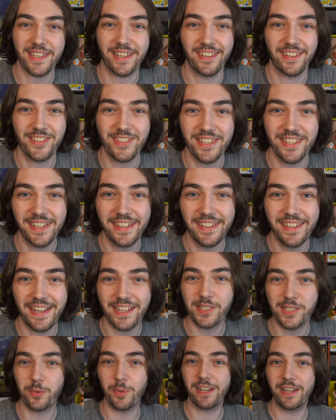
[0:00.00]
and I'll see you
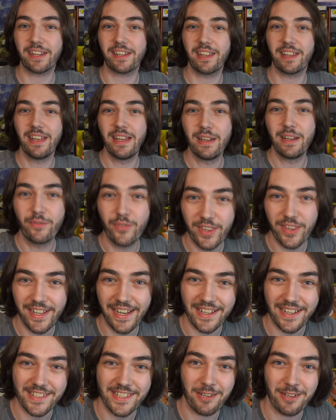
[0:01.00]
next week for the
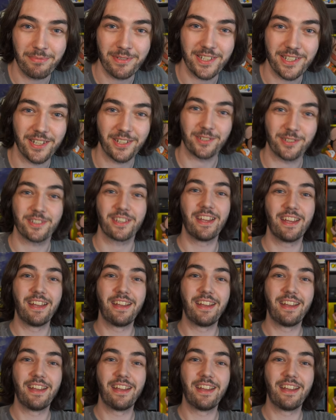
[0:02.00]
next episode.